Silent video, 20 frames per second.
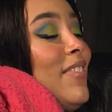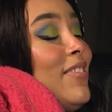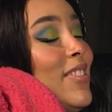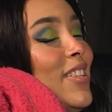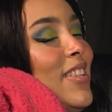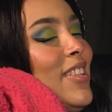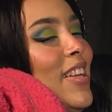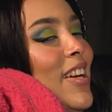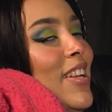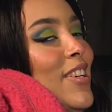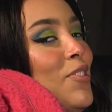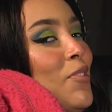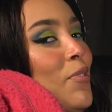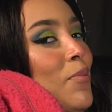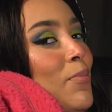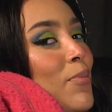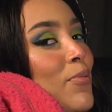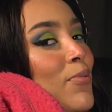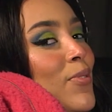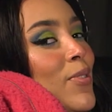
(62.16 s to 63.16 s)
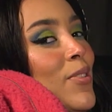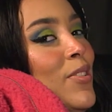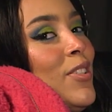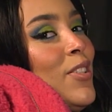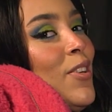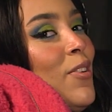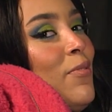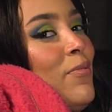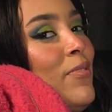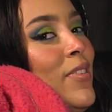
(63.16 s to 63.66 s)
I've seen that joke before,
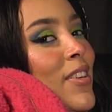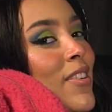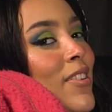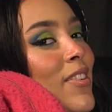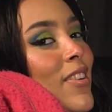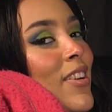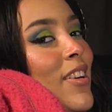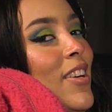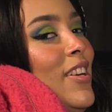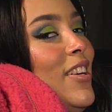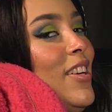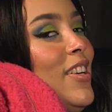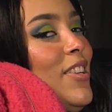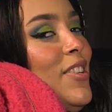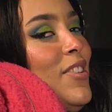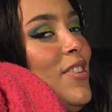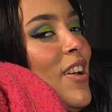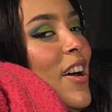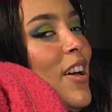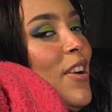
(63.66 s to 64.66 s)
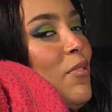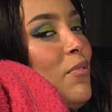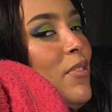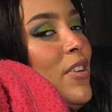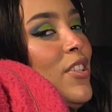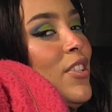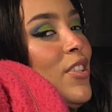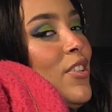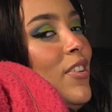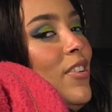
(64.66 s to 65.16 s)
Sophie. You're not
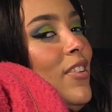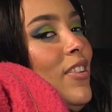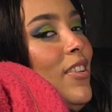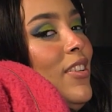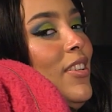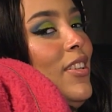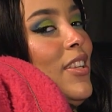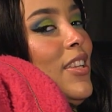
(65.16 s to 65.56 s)
original.